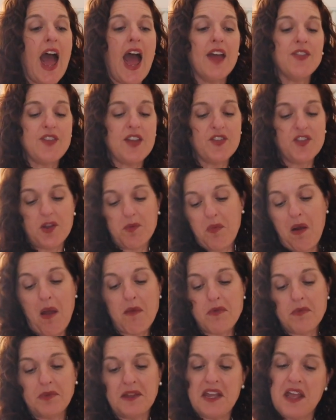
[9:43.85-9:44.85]
I think they're
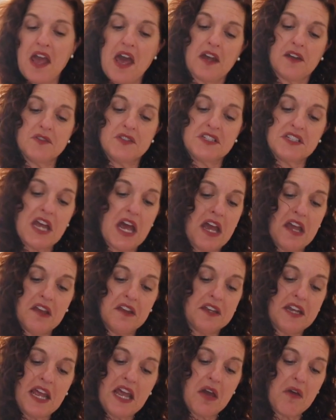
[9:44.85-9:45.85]
probably out of
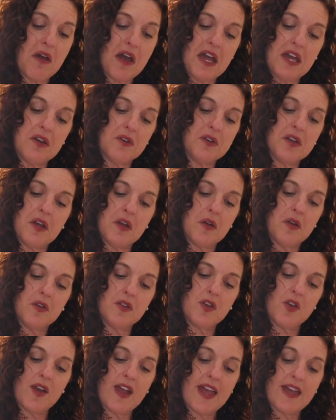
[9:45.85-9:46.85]
style now. I don't
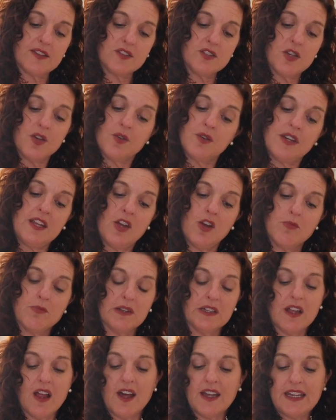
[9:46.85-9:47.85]
know. They're Antonio
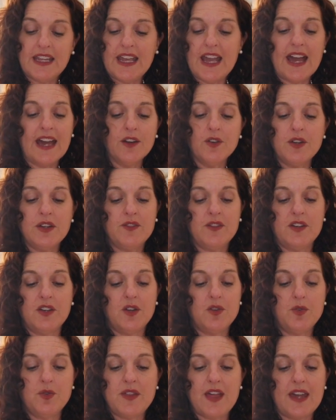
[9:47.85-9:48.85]
Milani. I don't even
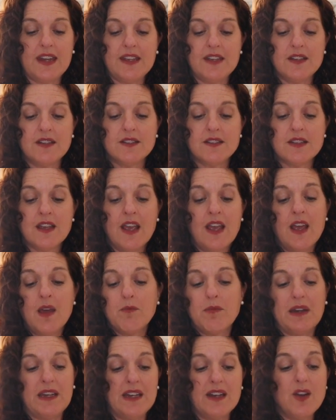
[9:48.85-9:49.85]
know who that is,
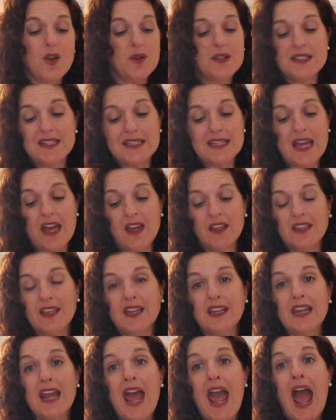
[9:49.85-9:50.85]
but I know it's
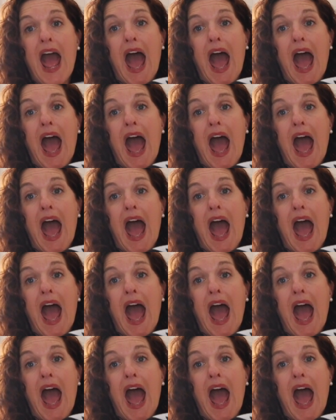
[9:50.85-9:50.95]
Italian.